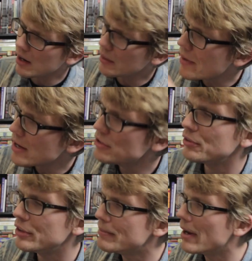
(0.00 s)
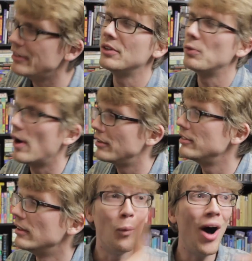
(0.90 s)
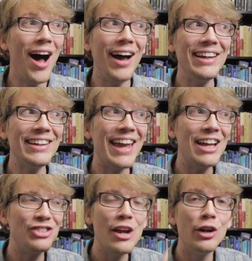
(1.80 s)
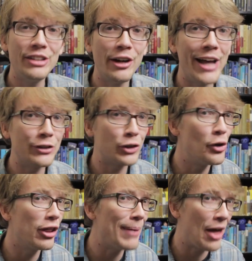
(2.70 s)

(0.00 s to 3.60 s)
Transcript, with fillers: Elementary, my dear Watson. Why can't you hear a pterodactyl go into the